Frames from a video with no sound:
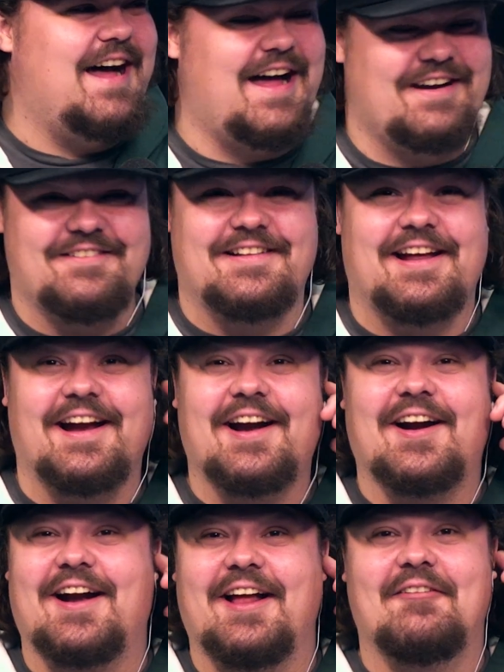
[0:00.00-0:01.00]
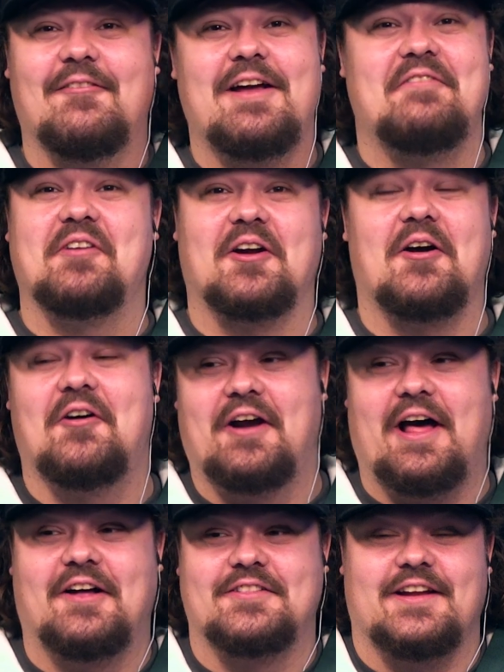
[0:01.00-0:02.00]
I don't care if you're
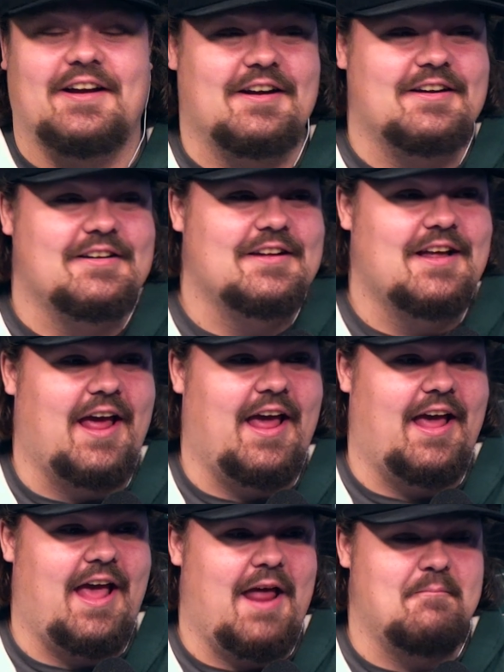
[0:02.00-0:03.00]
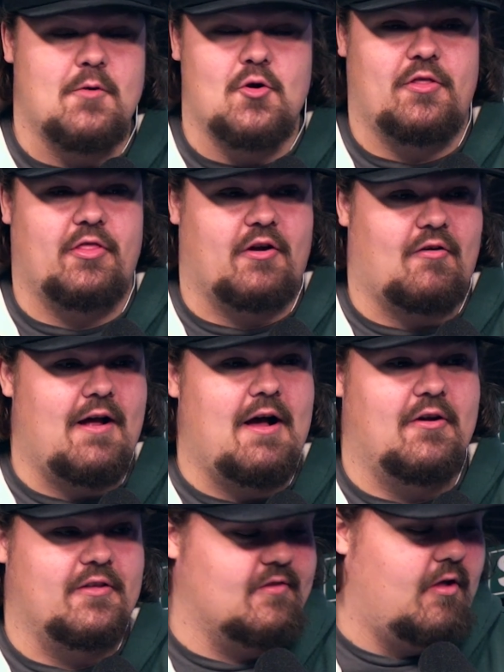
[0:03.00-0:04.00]
going out there and, and, mooning the
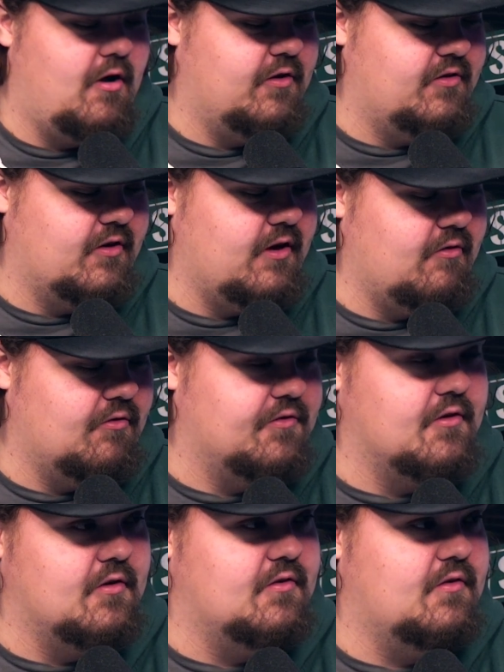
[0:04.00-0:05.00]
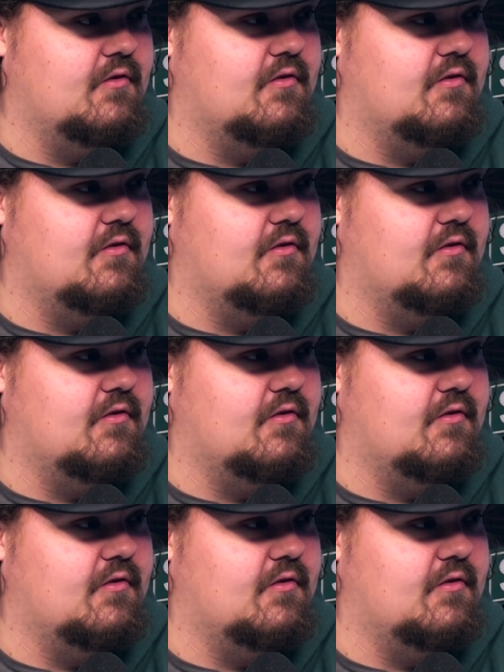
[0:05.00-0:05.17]
crowd as long as you're getting results.